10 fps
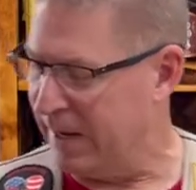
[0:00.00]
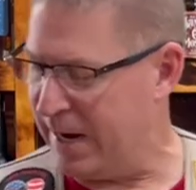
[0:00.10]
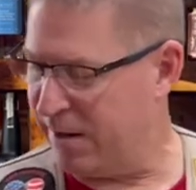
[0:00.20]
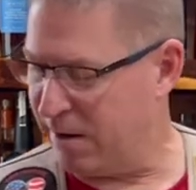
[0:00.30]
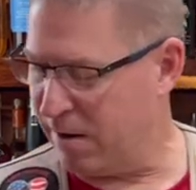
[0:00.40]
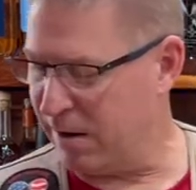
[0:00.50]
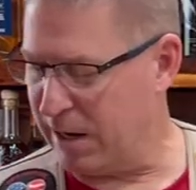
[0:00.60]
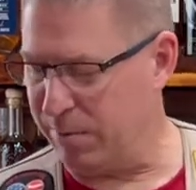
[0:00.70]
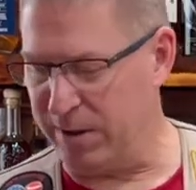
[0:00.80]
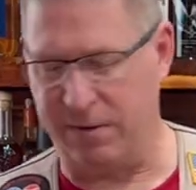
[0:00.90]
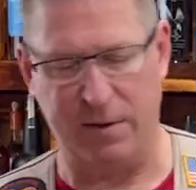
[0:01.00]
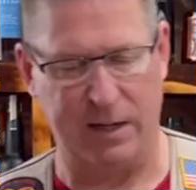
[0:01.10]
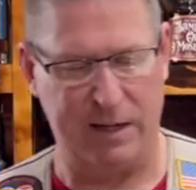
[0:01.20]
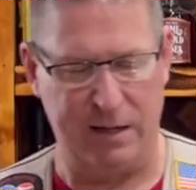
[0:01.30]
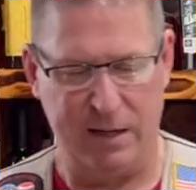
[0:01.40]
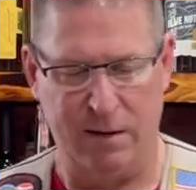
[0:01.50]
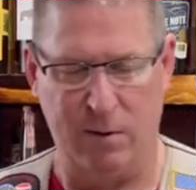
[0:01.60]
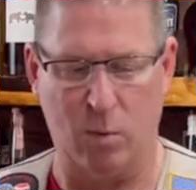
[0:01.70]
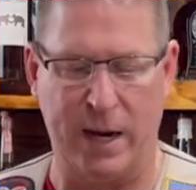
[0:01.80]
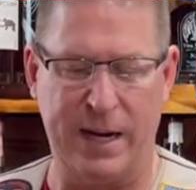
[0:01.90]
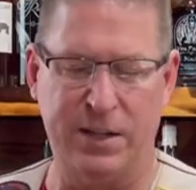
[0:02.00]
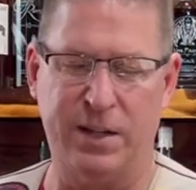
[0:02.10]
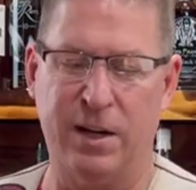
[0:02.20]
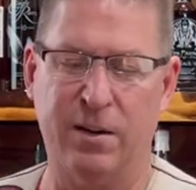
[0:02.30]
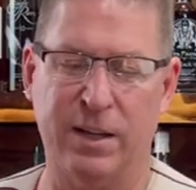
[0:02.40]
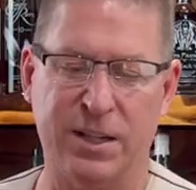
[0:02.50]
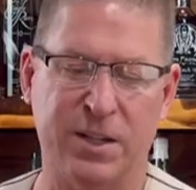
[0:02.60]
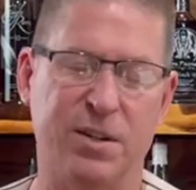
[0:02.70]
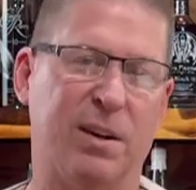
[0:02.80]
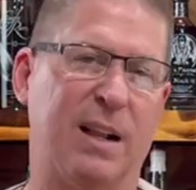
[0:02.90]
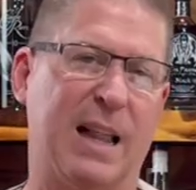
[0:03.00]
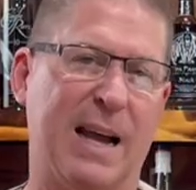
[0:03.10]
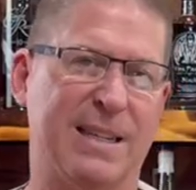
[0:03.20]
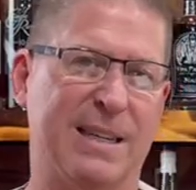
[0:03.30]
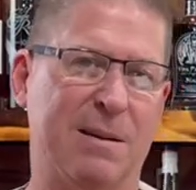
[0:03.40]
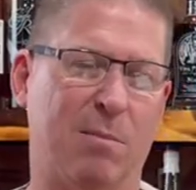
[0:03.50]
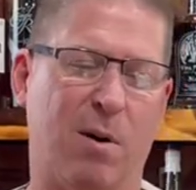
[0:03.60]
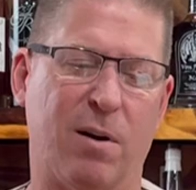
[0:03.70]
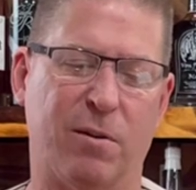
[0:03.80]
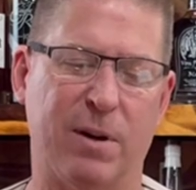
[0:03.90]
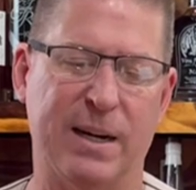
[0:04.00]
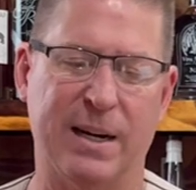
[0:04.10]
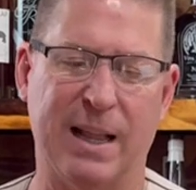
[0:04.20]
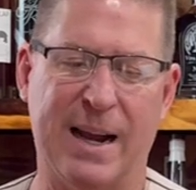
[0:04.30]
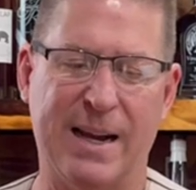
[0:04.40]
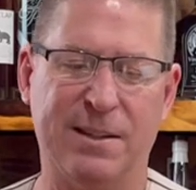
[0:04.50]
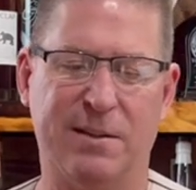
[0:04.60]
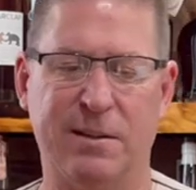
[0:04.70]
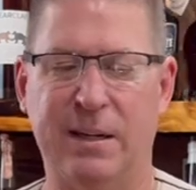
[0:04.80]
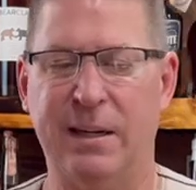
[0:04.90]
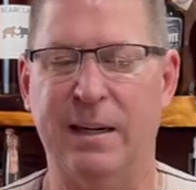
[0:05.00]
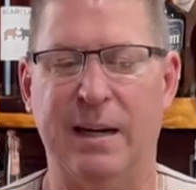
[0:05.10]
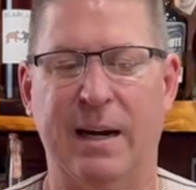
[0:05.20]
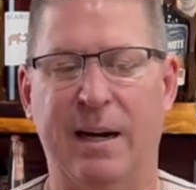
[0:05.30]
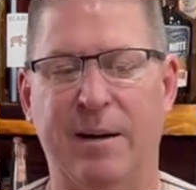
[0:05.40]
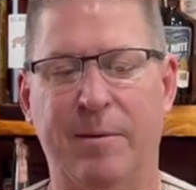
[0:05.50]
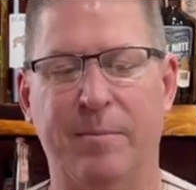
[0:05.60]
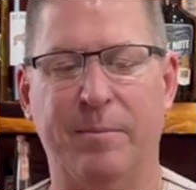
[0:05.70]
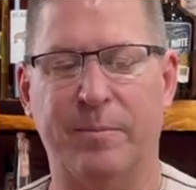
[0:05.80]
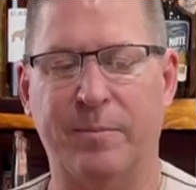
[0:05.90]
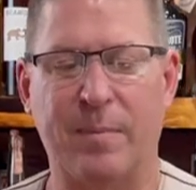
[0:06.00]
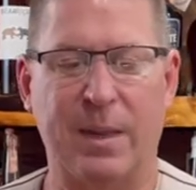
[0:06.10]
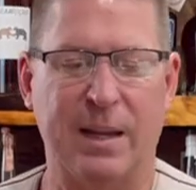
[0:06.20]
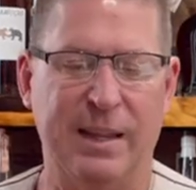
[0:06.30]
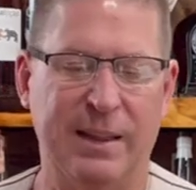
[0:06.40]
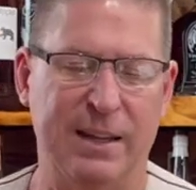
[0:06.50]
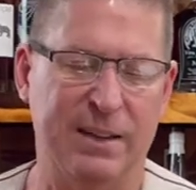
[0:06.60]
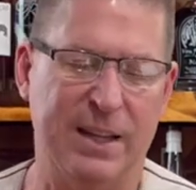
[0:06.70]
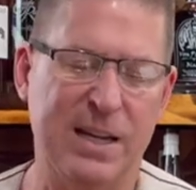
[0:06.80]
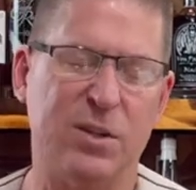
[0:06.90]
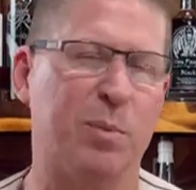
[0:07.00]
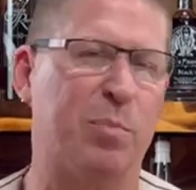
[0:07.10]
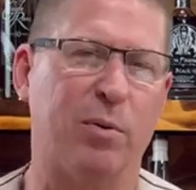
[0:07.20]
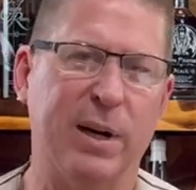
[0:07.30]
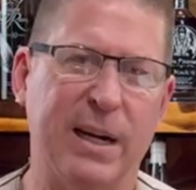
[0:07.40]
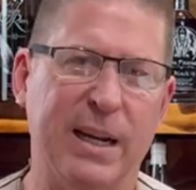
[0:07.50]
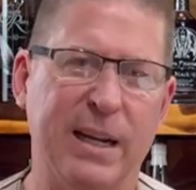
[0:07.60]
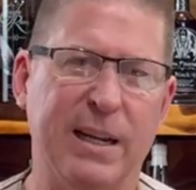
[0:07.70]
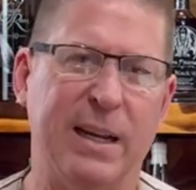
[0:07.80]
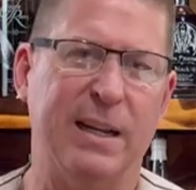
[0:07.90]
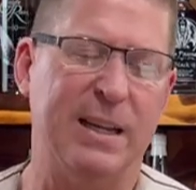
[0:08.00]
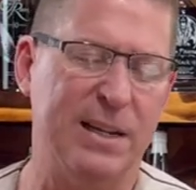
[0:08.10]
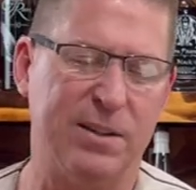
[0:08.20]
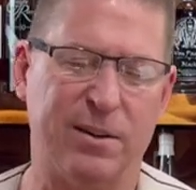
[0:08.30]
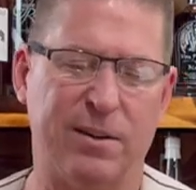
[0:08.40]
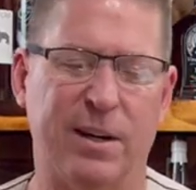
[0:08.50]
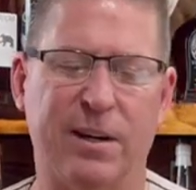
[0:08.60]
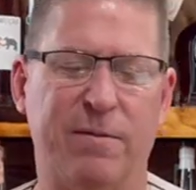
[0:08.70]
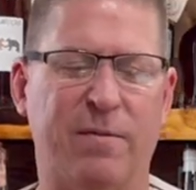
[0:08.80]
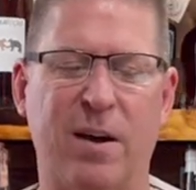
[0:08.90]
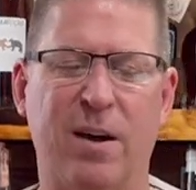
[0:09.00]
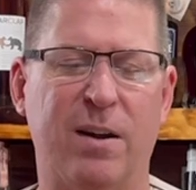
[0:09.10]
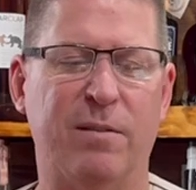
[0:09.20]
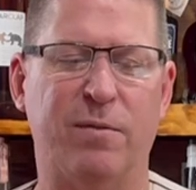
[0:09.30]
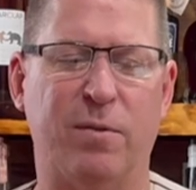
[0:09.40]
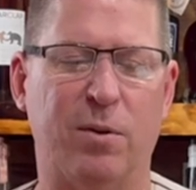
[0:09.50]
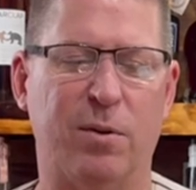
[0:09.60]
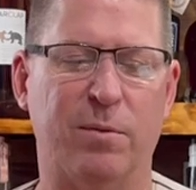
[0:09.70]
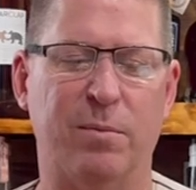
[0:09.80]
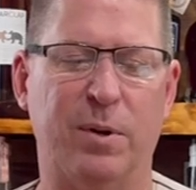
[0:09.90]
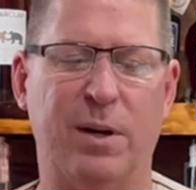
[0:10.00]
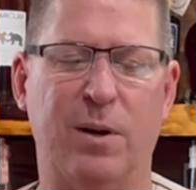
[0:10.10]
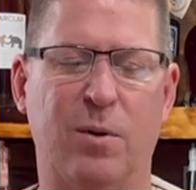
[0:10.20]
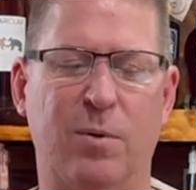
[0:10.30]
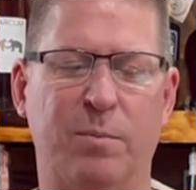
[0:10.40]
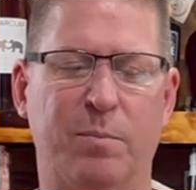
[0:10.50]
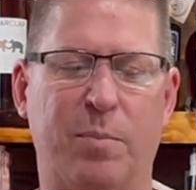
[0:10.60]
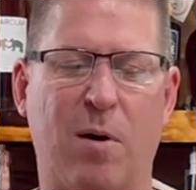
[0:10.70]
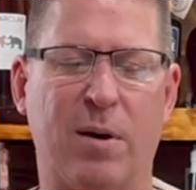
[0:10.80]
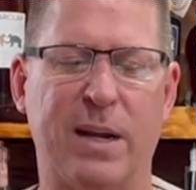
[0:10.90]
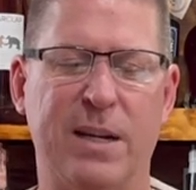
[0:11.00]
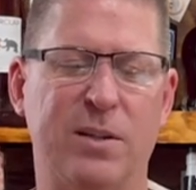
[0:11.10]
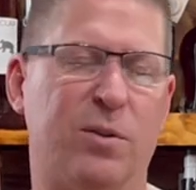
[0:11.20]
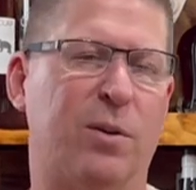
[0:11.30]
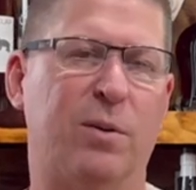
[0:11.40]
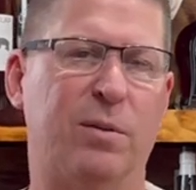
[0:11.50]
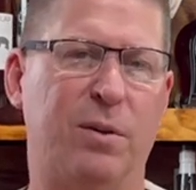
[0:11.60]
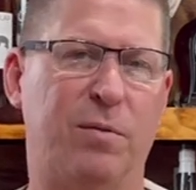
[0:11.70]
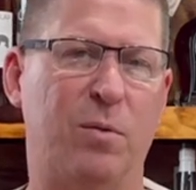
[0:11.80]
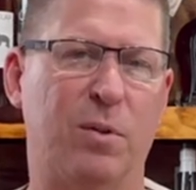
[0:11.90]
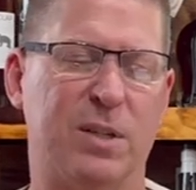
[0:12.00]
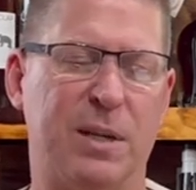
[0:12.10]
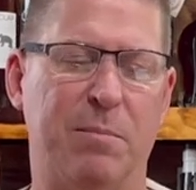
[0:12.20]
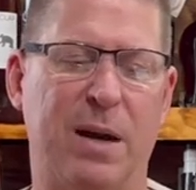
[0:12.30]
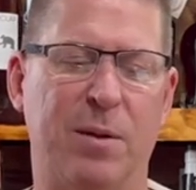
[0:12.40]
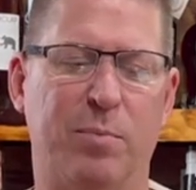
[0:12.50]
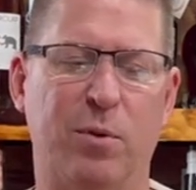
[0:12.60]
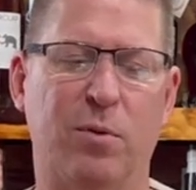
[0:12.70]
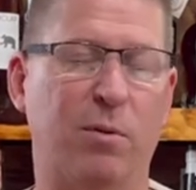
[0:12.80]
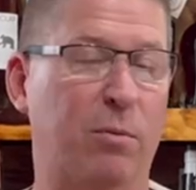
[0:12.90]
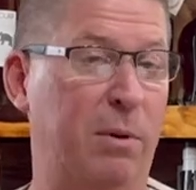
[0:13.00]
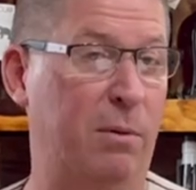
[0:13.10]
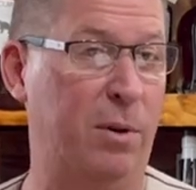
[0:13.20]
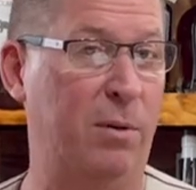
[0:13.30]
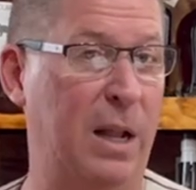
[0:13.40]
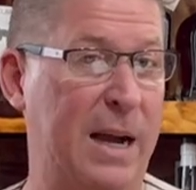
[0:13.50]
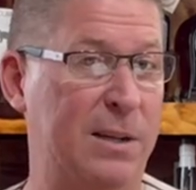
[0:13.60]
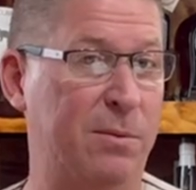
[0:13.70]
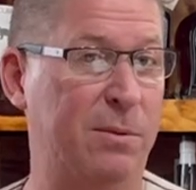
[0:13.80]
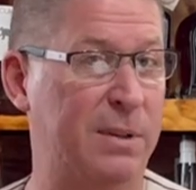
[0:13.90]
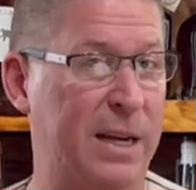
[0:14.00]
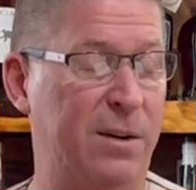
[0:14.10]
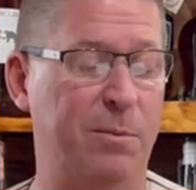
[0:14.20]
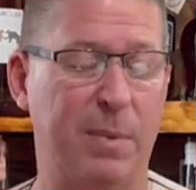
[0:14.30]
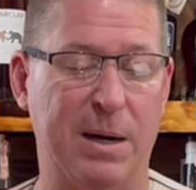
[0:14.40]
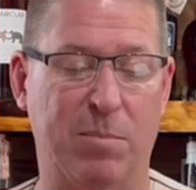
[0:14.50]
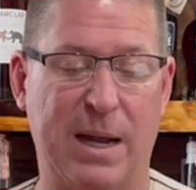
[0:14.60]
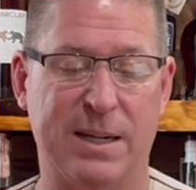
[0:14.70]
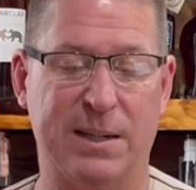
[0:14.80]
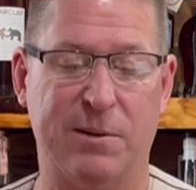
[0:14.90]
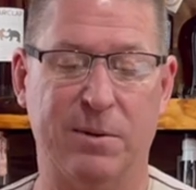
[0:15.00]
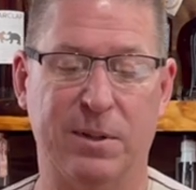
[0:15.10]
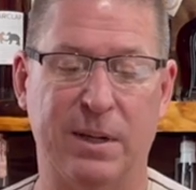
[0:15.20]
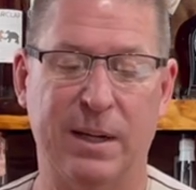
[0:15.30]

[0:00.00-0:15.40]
Now, there are a couple different ways. You know, this is your classic margarita glass. Um, these are pretty. These are uh, fun for, you know, parties or if you want to sit by the pool, wouldn't do glass ones. They do make plastic ones.